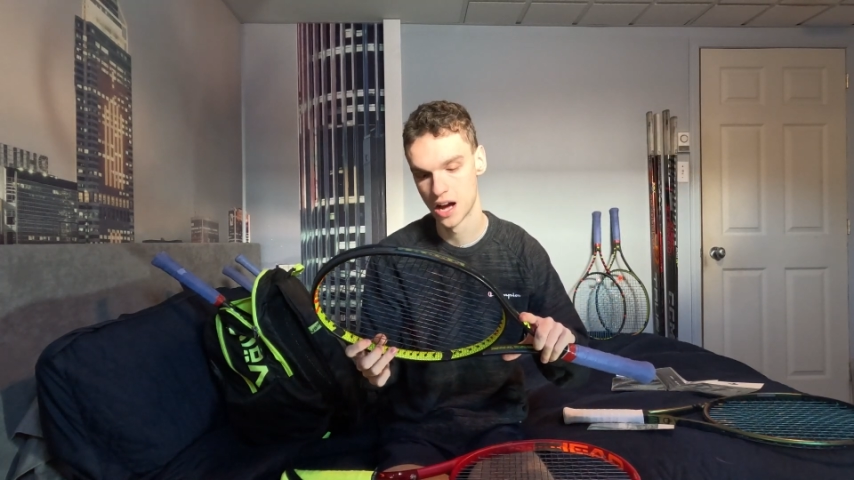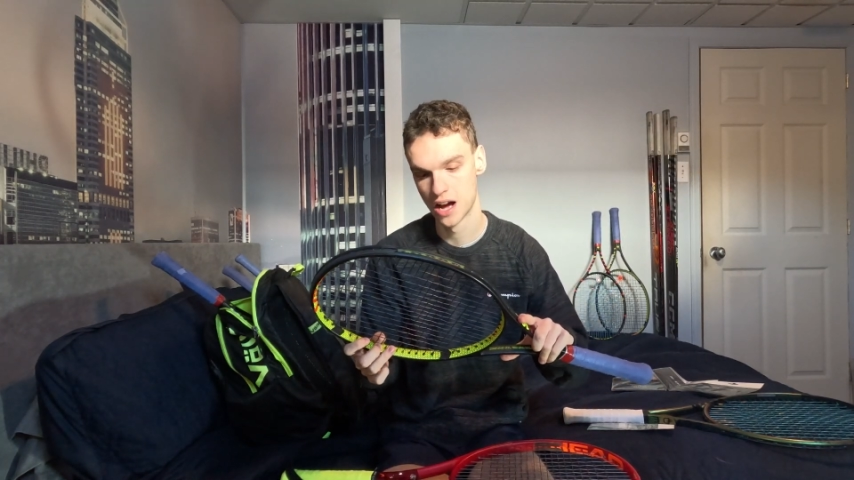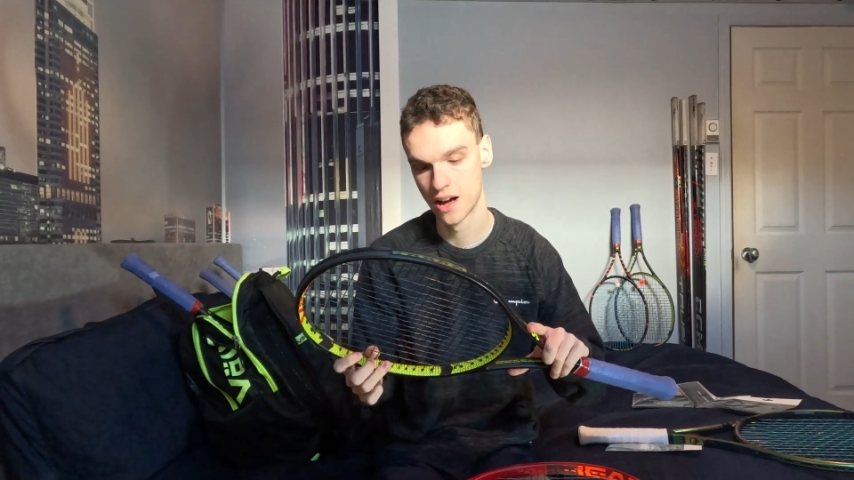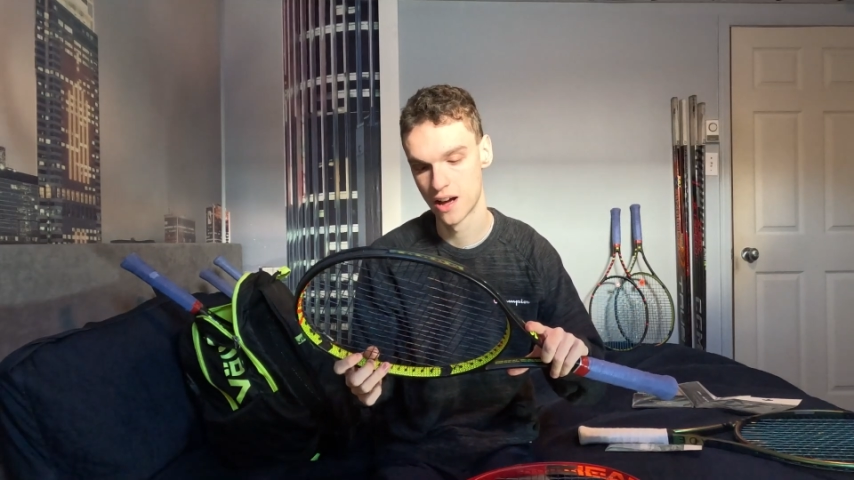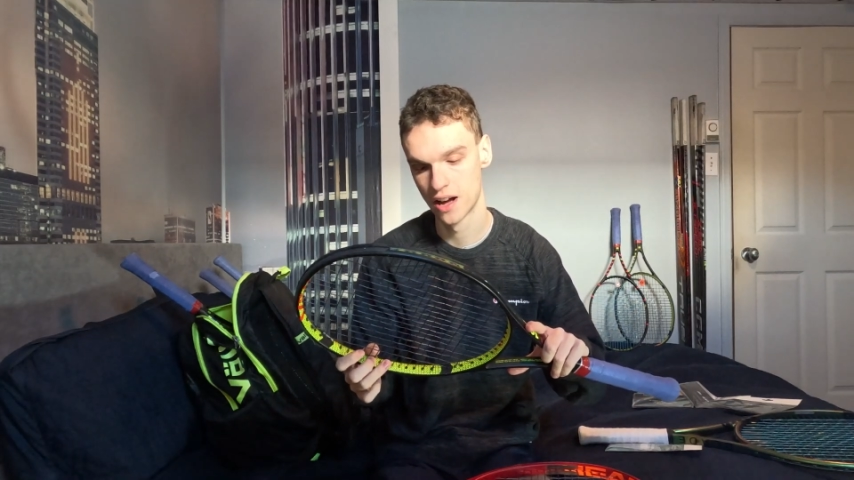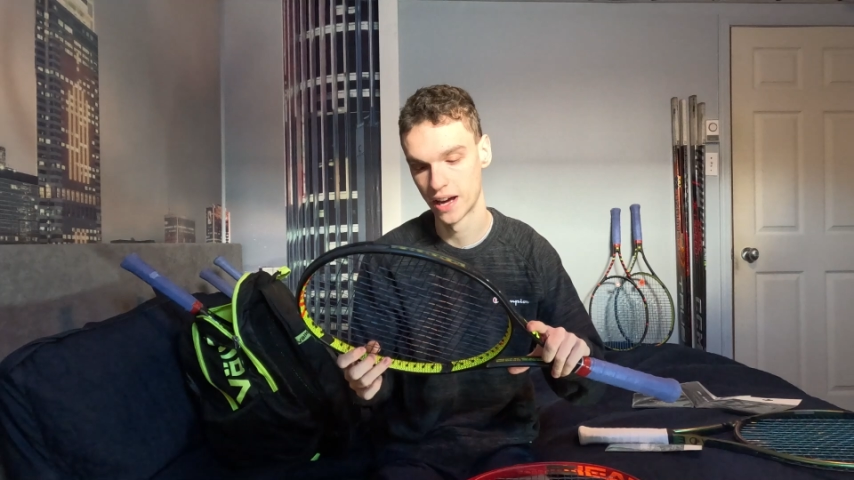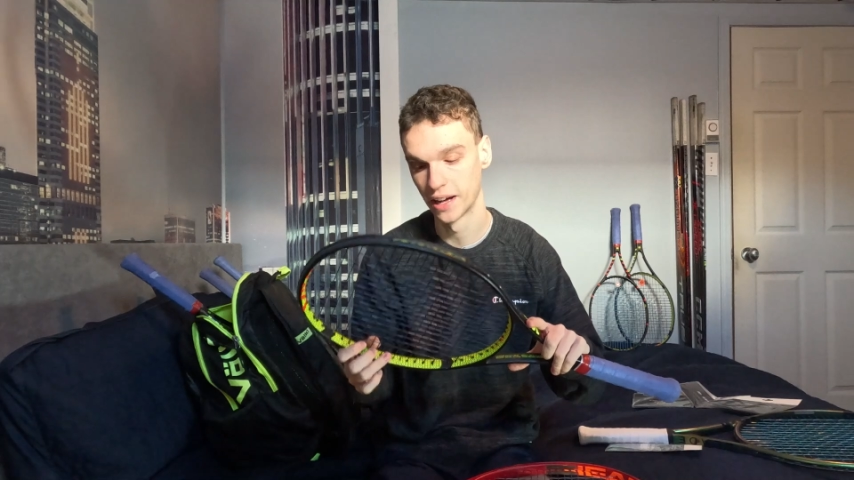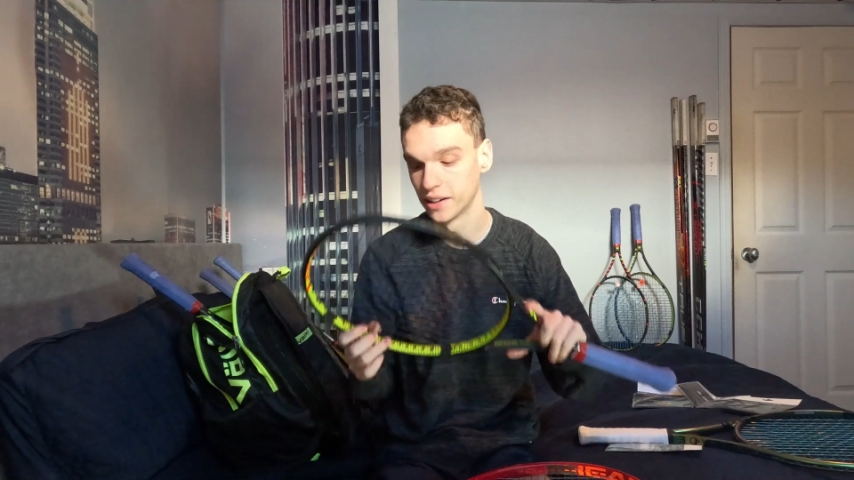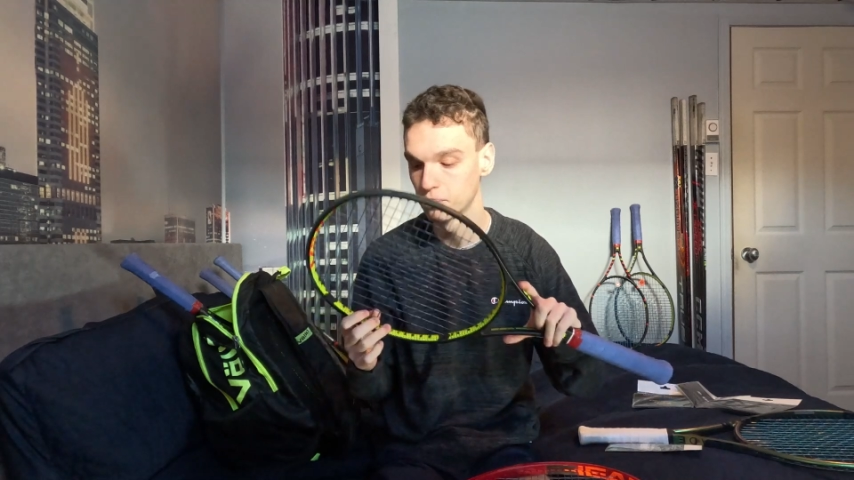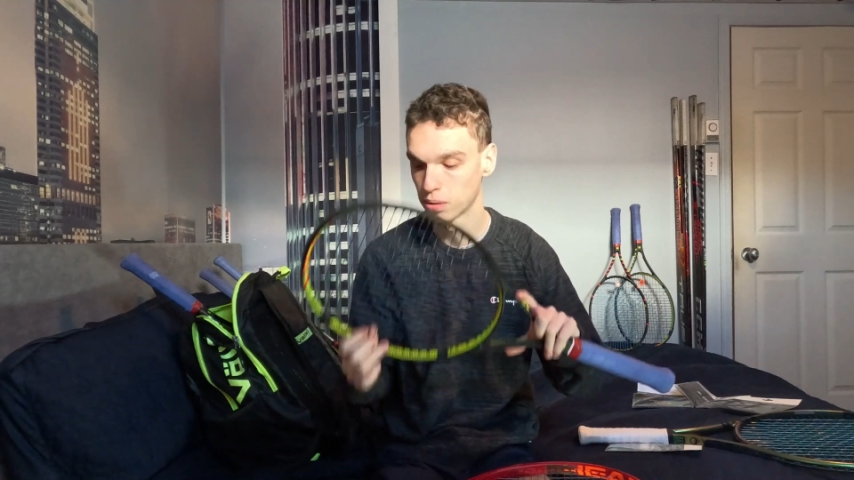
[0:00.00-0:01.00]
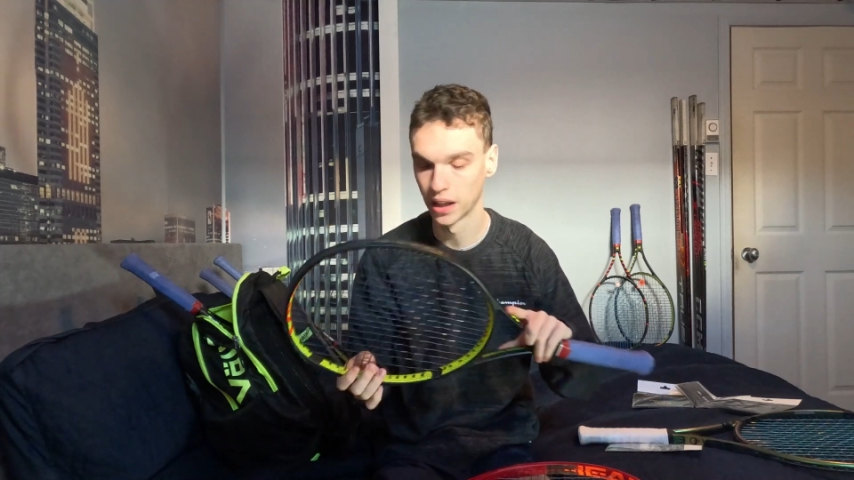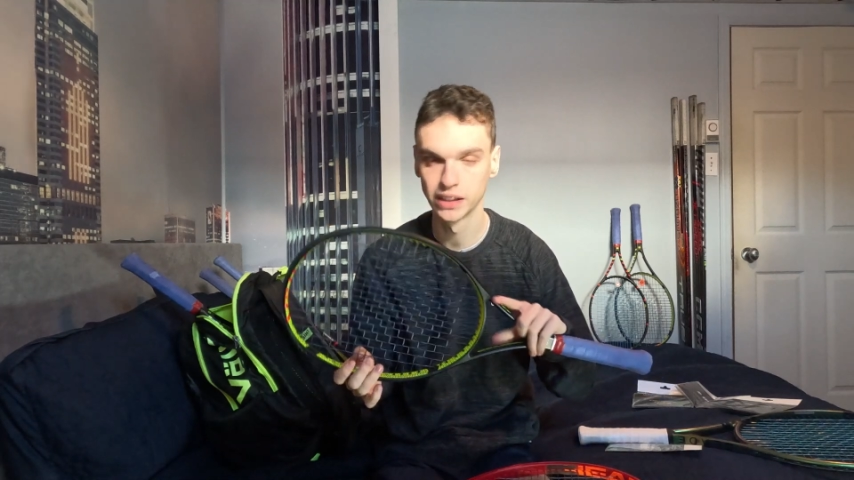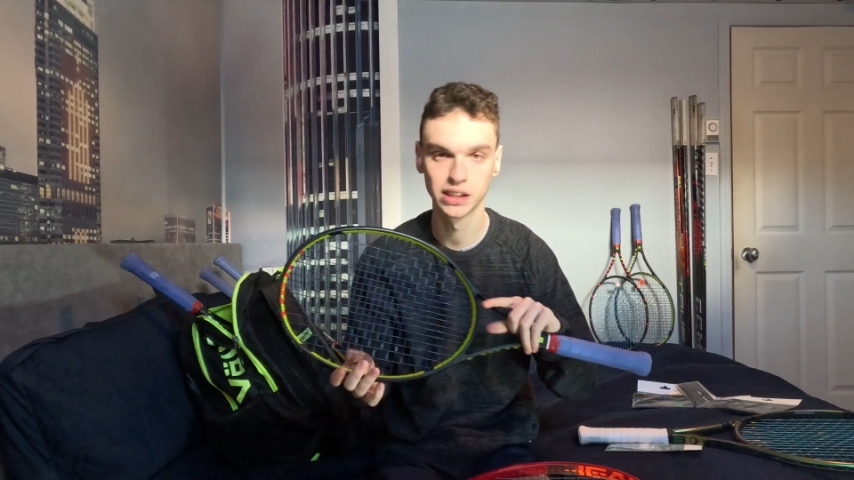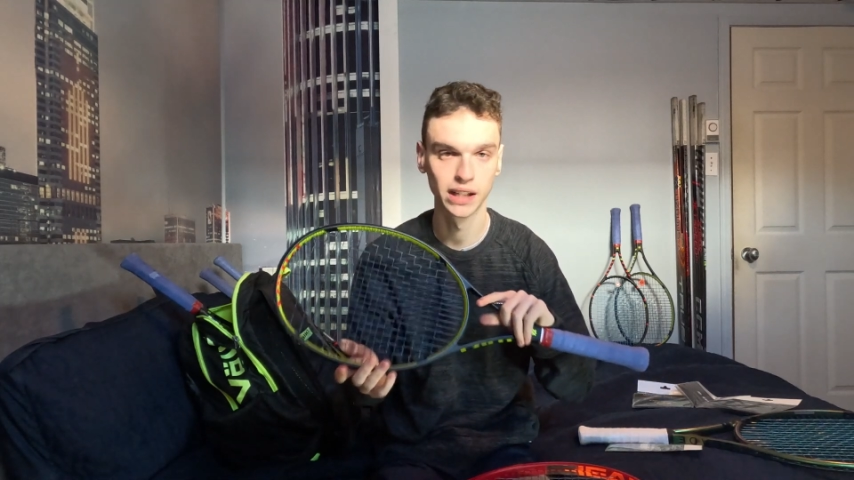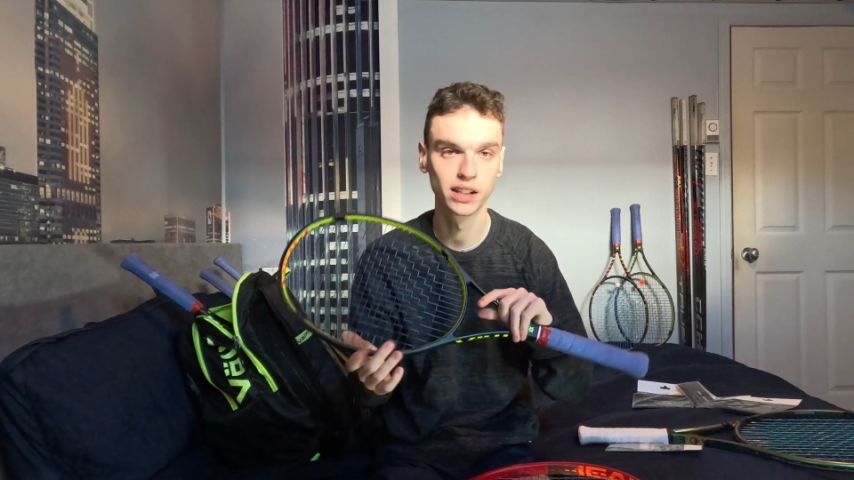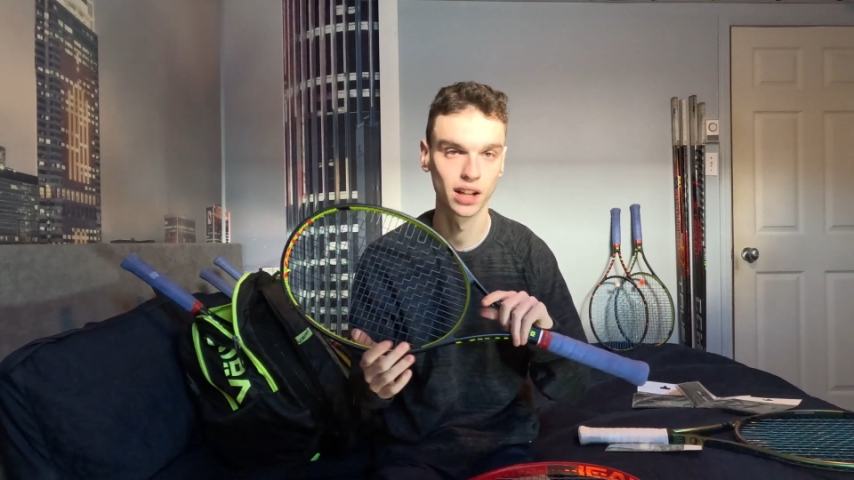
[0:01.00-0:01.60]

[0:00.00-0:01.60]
and it plays like